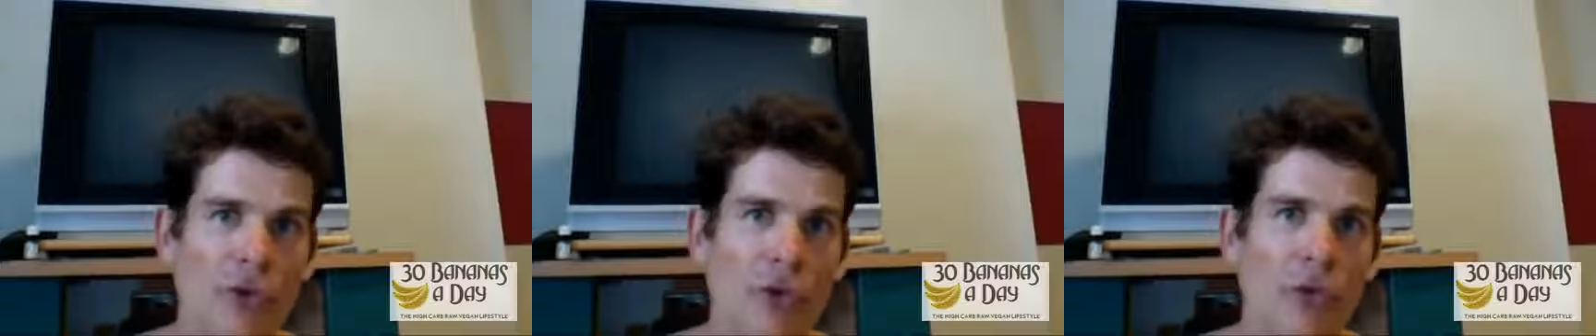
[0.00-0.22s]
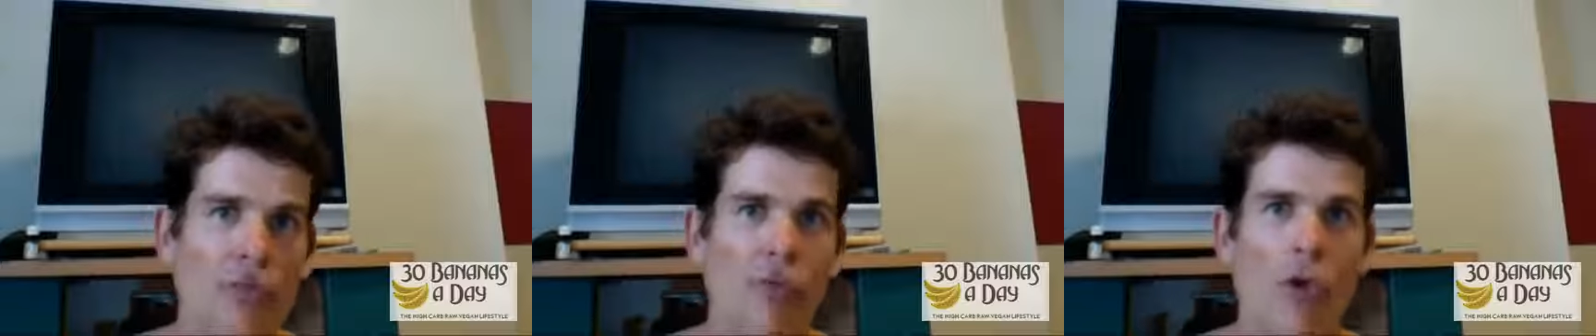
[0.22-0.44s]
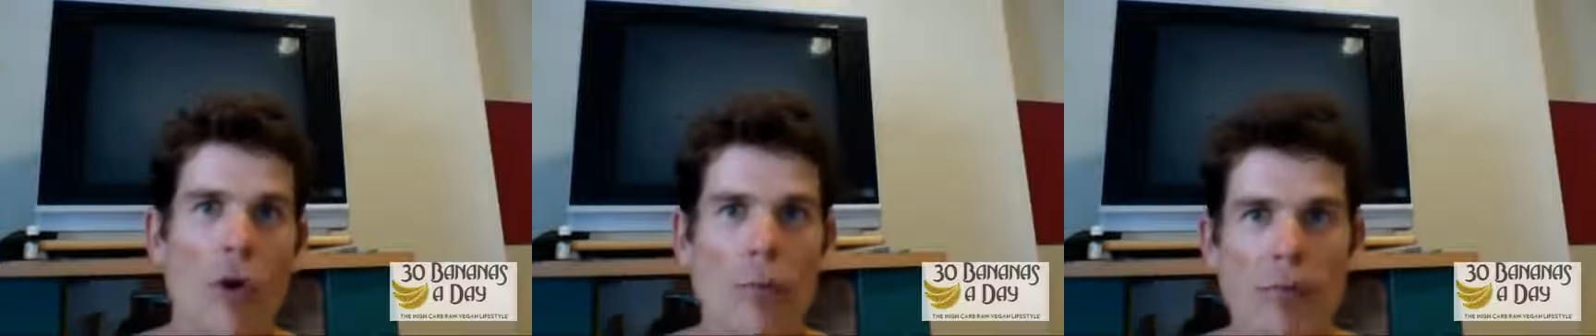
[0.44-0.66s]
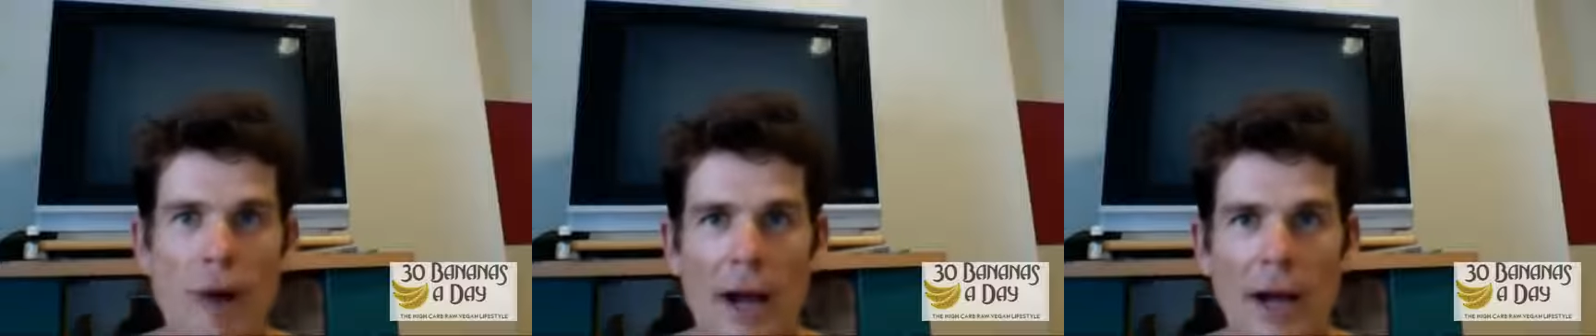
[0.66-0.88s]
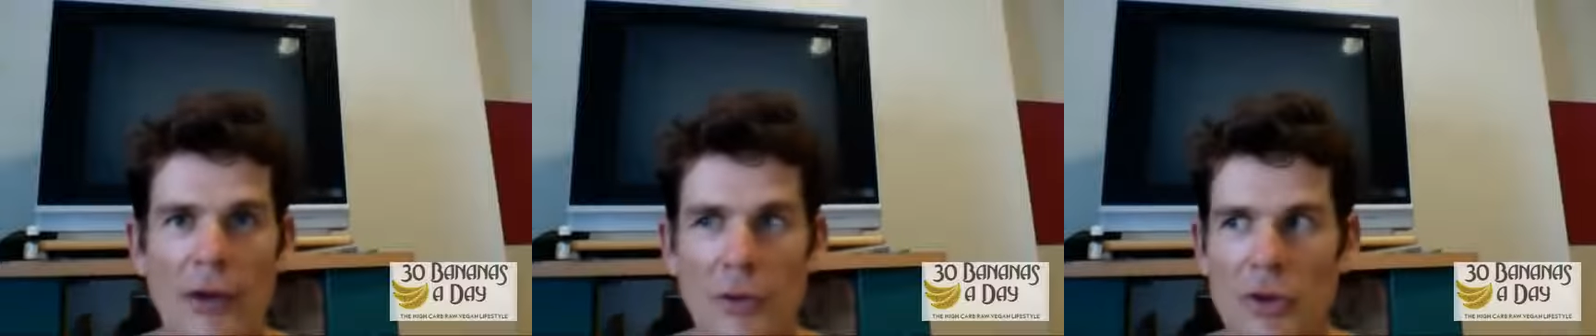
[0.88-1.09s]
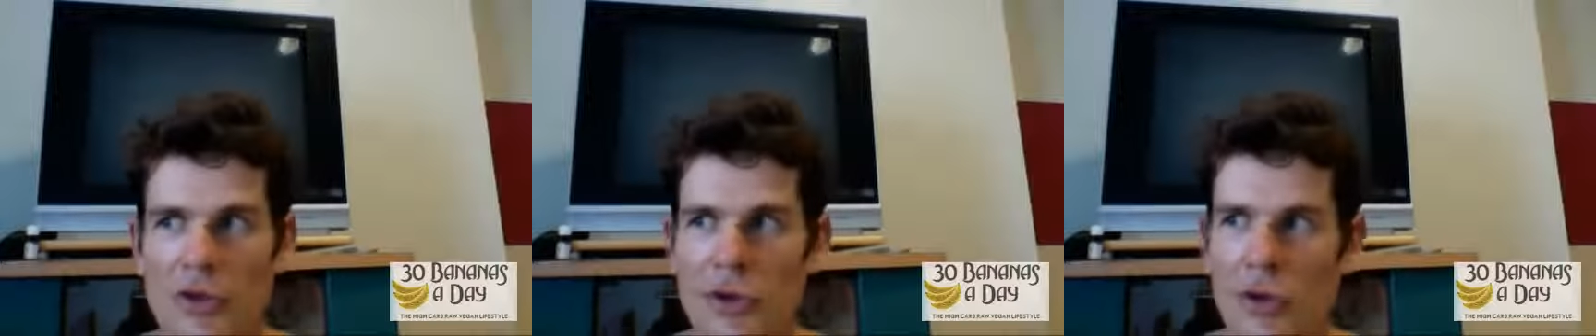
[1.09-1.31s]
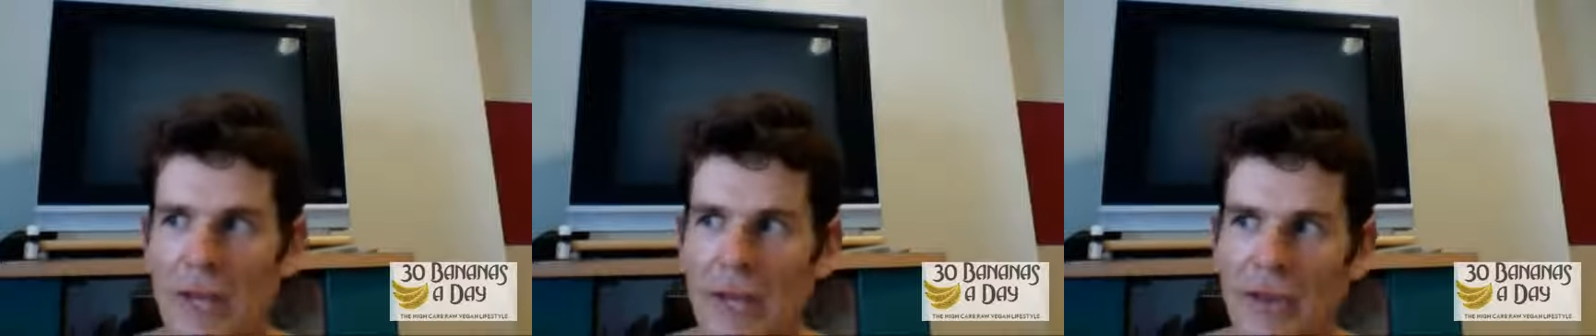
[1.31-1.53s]
to the Raw BRAHS, which
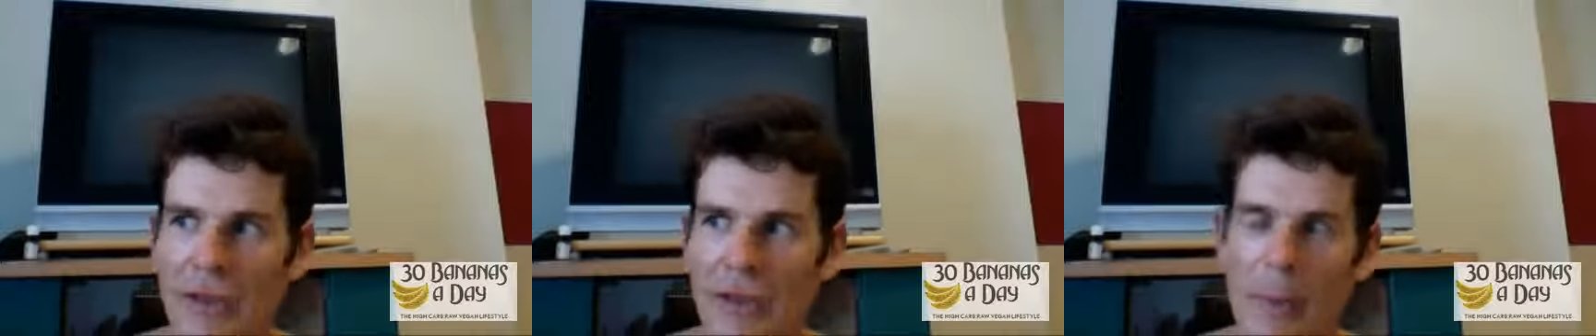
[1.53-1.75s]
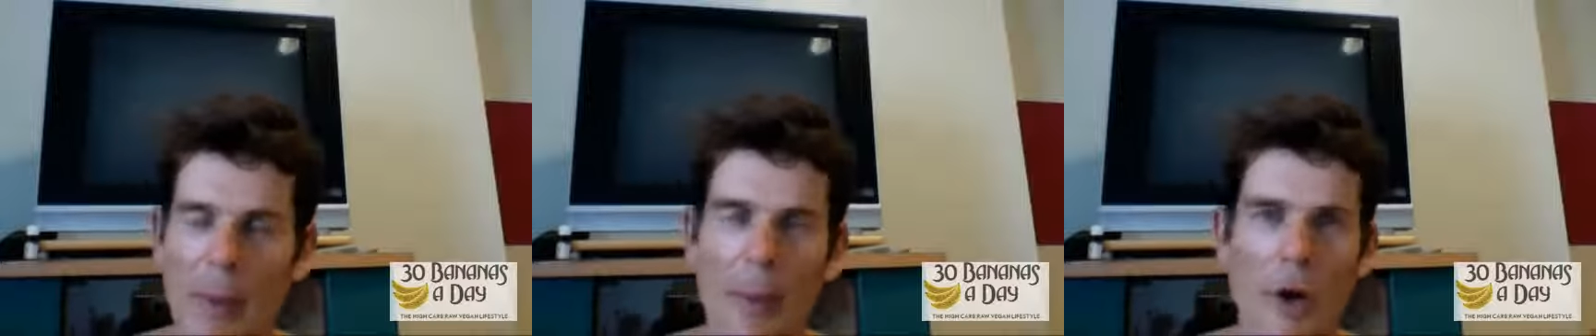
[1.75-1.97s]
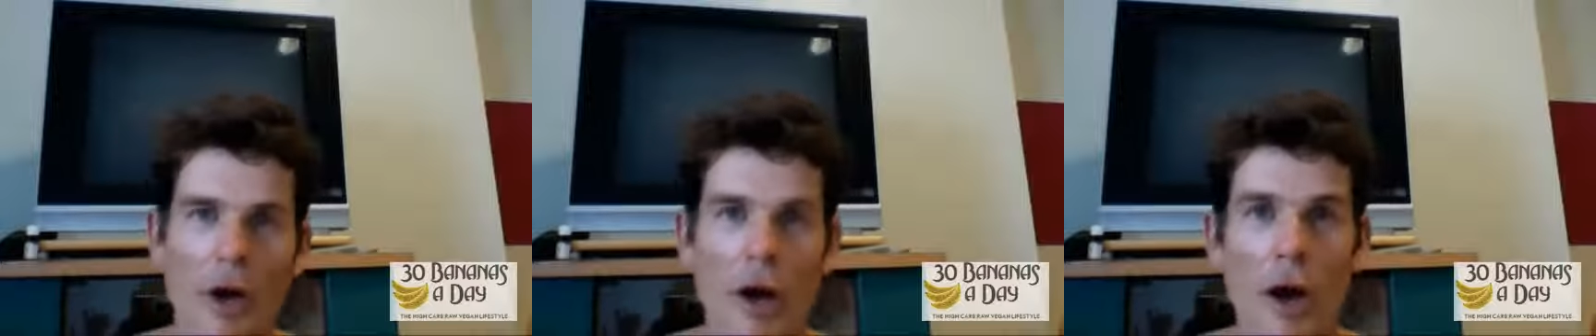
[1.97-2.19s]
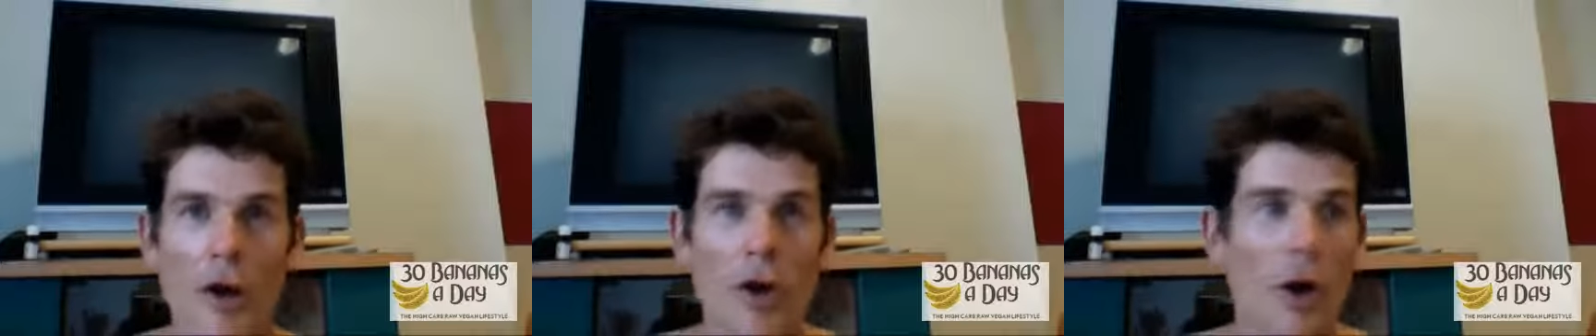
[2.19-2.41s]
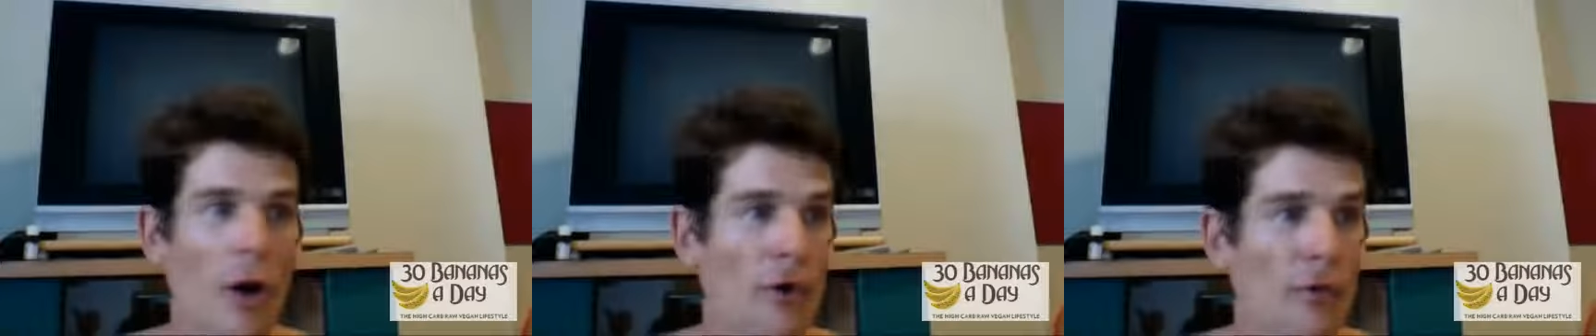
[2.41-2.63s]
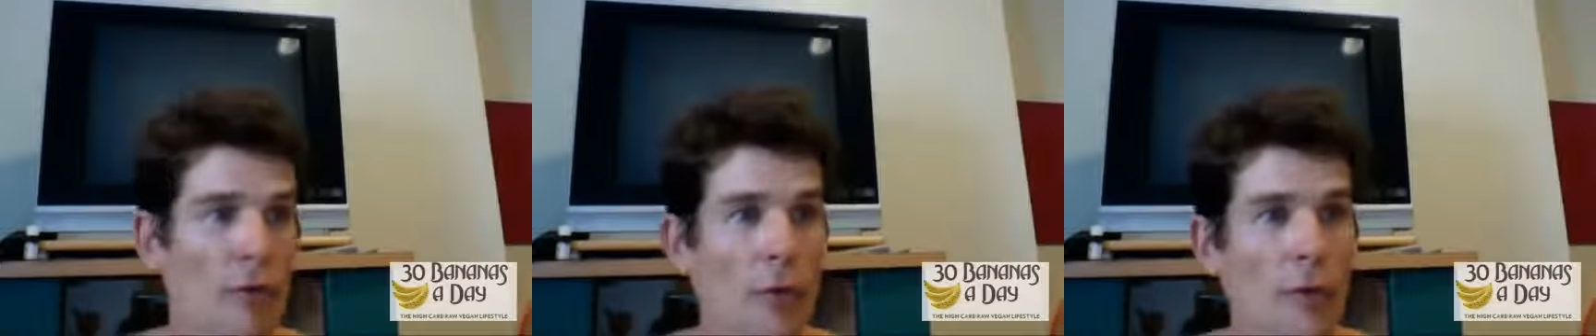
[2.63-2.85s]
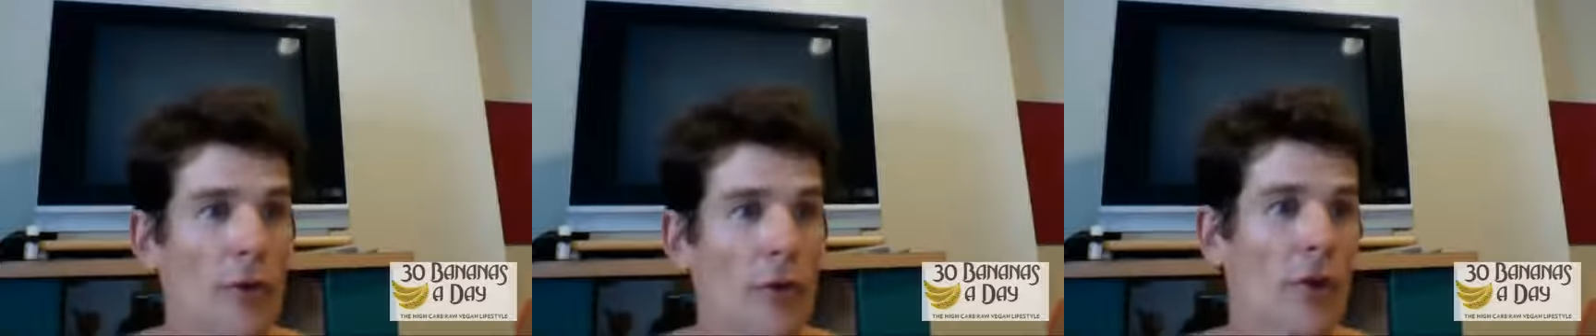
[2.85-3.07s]
sort of gets a lot of people going, oh, you guys are raw
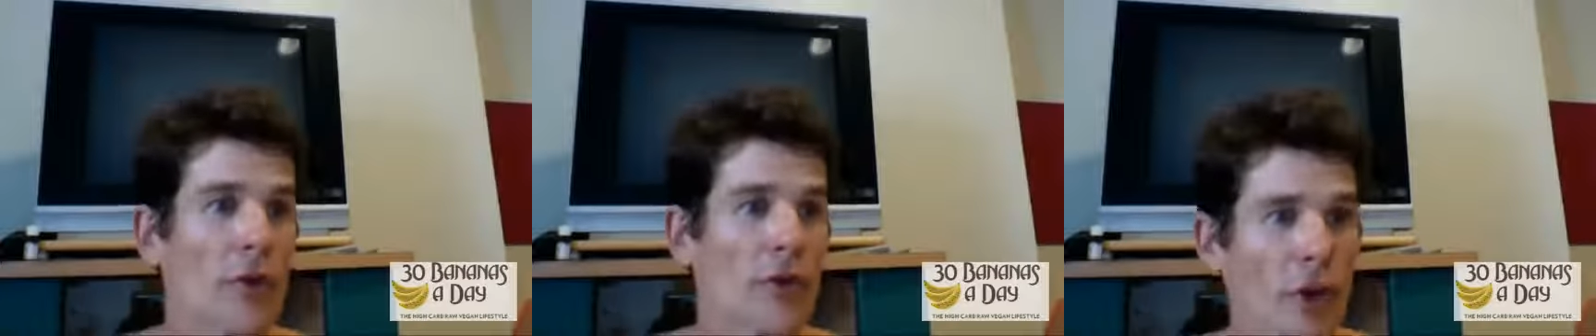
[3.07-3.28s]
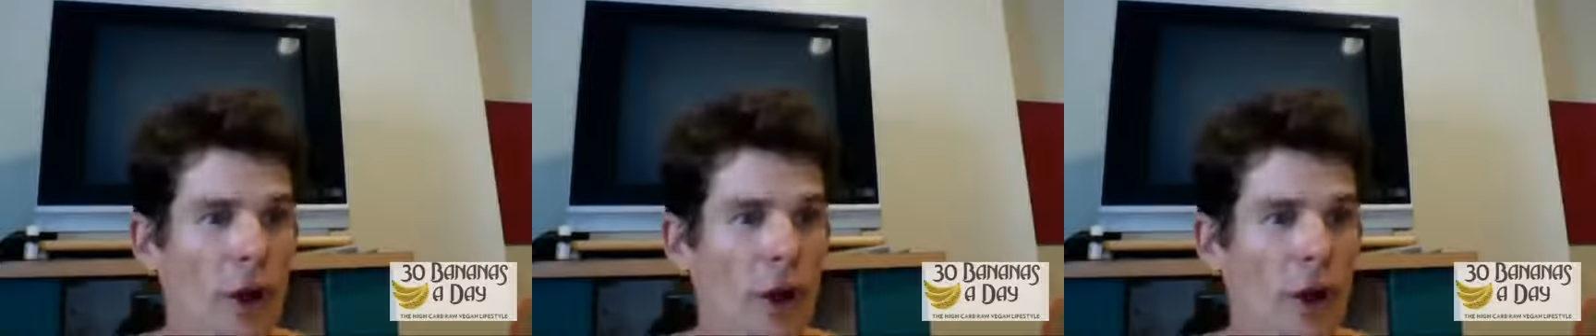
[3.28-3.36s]
foodists.